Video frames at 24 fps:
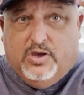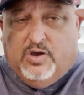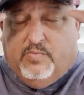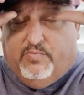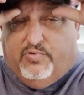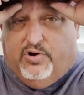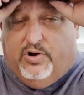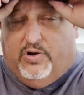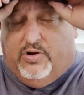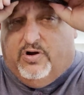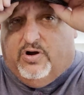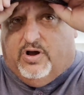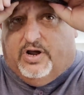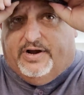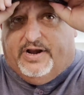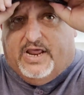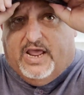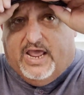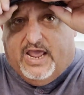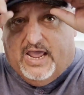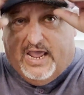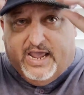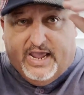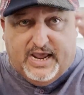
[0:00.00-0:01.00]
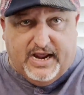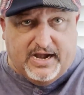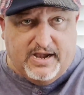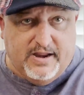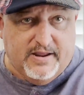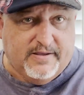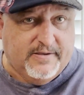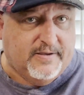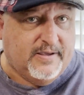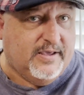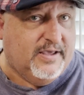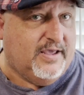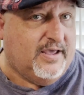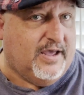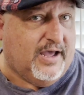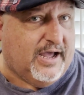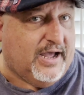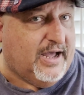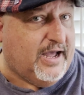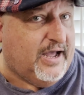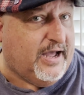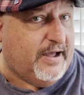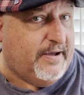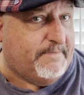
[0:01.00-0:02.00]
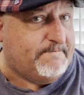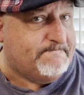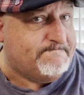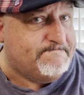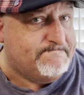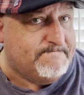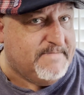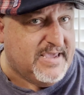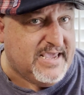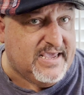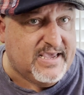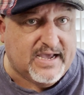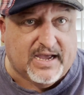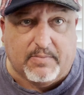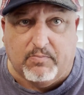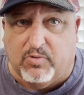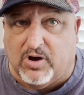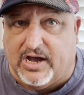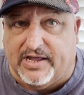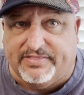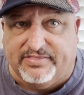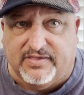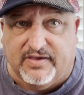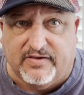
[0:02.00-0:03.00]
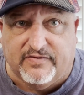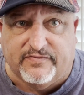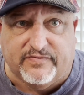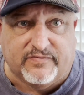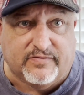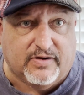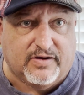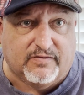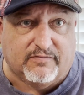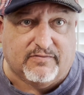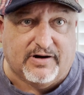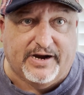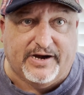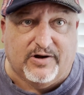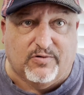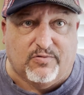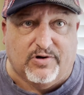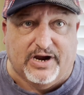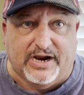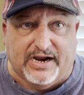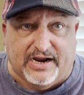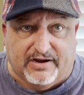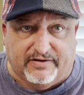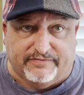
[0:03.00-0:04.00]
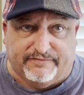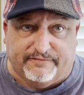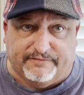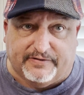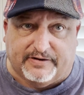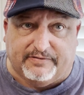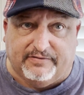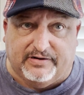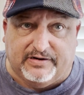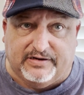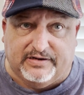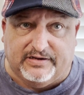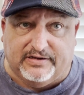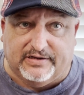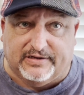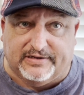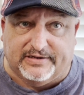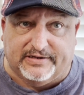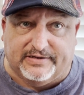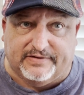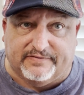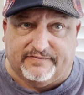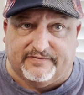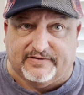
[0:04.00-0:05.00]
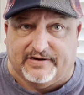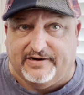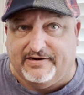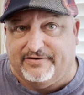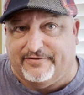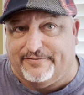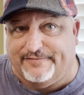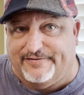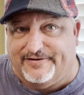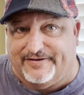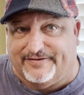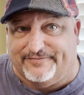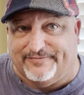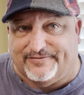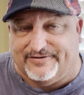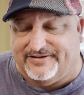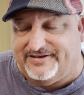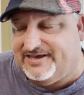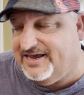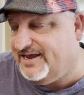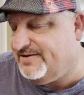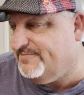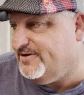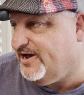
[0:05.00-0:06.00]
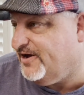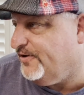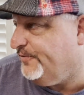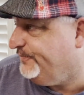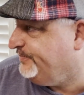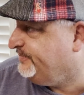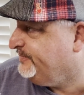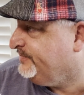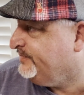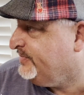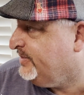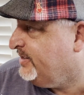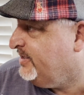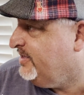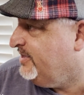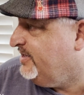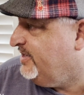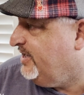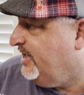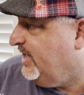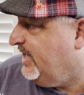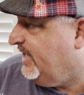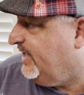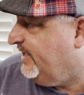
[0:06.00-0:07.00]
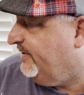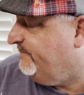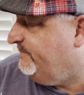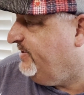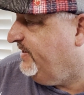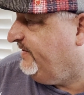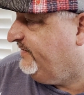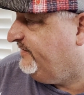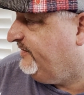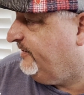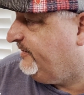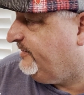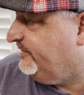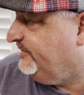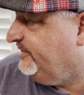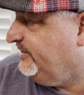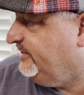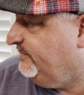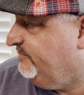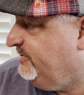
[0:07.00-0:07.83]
Put it on the head. I bought this right away. I was very psyched when this one came out, basically